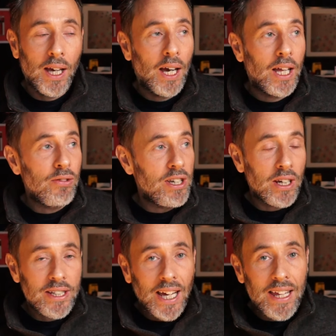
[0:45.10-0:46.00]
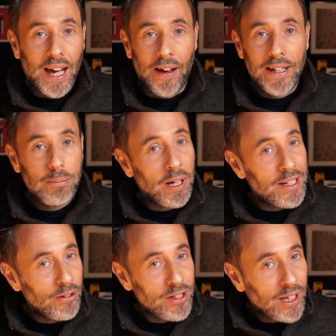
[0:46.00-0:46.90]
And the reason I say that is because
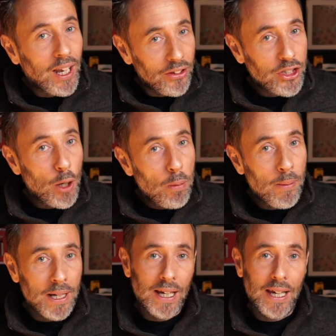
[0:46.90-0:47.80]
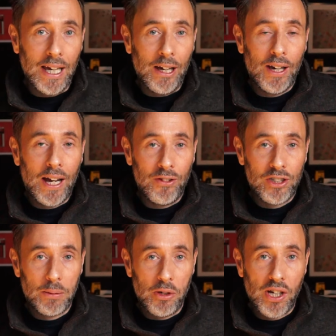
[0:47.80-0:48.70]
there is a little dopamine hit every
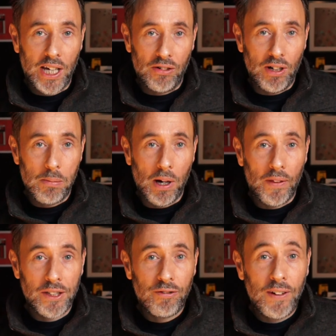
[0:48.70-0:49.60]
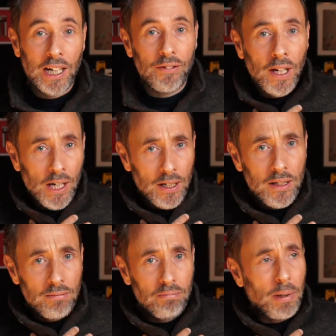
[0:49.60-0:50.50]
time you check your email. There's a feeling of
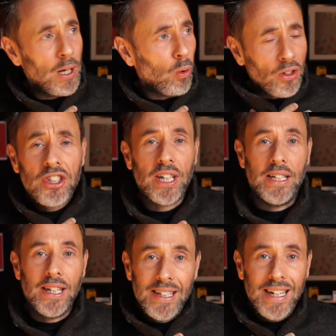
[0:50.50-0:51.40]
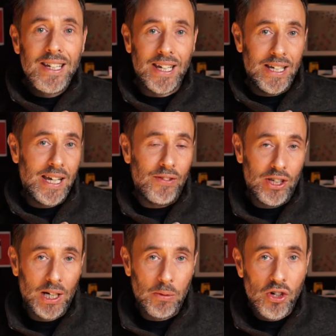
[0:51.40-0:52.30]
being wanted and needed every
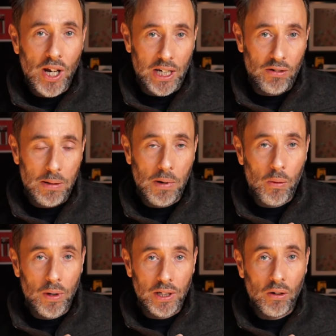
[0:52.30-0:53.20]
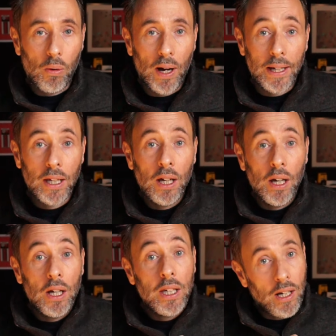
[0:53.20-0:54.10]
time you check your email when you're away.
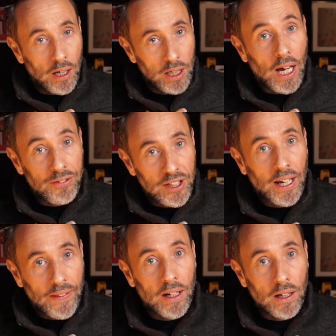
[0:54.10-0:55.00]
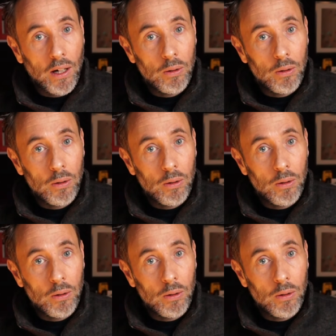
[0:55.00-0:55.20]
You have to let that go.